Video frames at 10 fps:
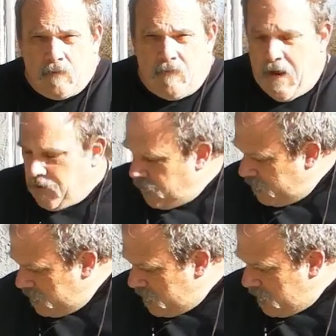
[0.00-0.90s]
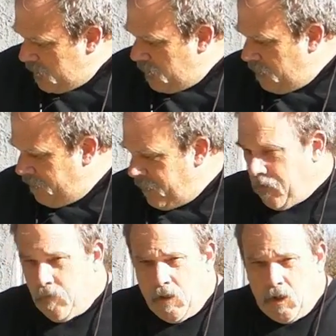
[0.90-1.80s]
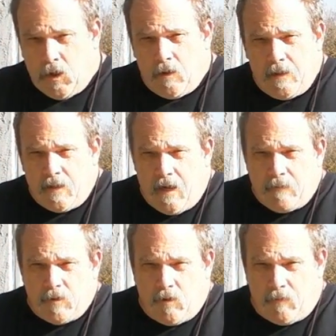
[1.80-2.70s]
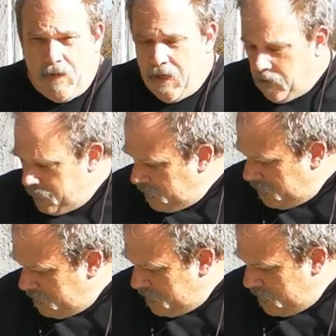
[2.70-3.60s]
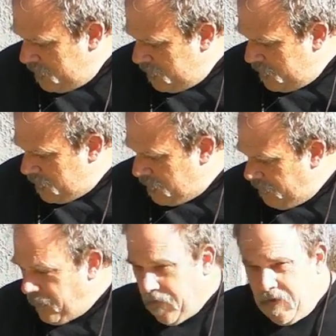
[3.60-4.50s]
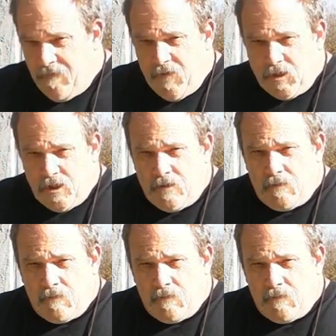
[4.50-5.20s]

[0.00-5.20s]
fashion of the real early type solar panels. Very efficient,